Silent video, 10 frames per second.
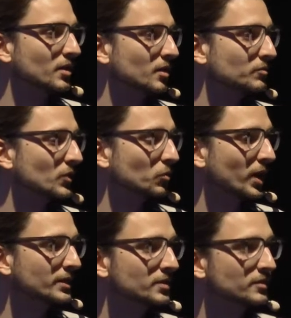uh,
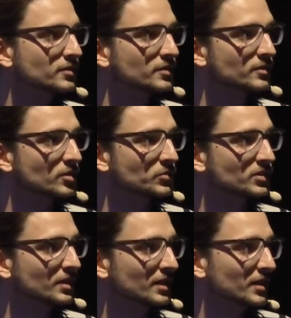writing
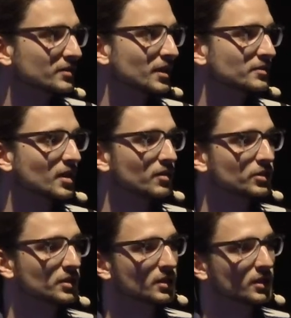systems that
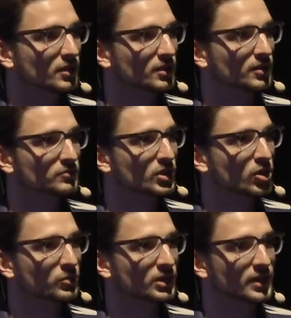cover uh, the
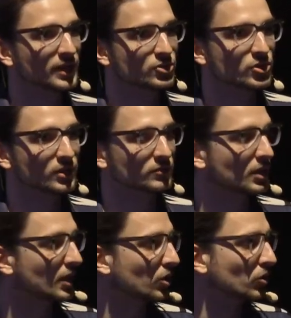communication
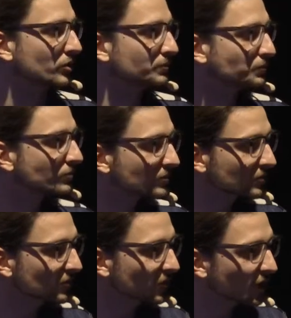on,
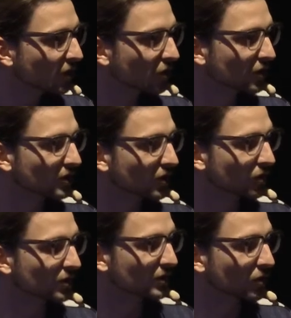on, a,
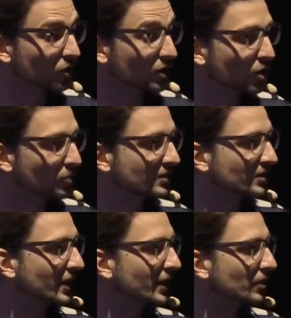on, a, on a global
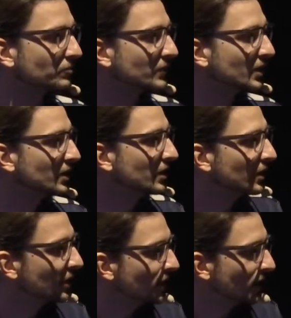scale.
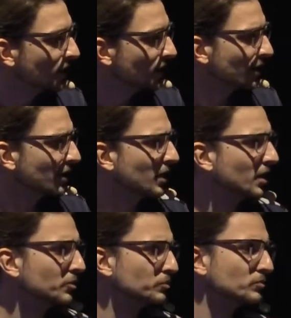
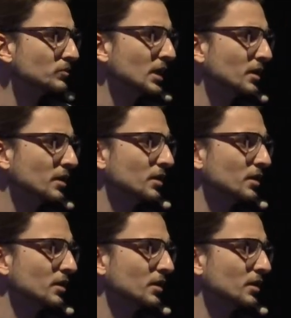Um,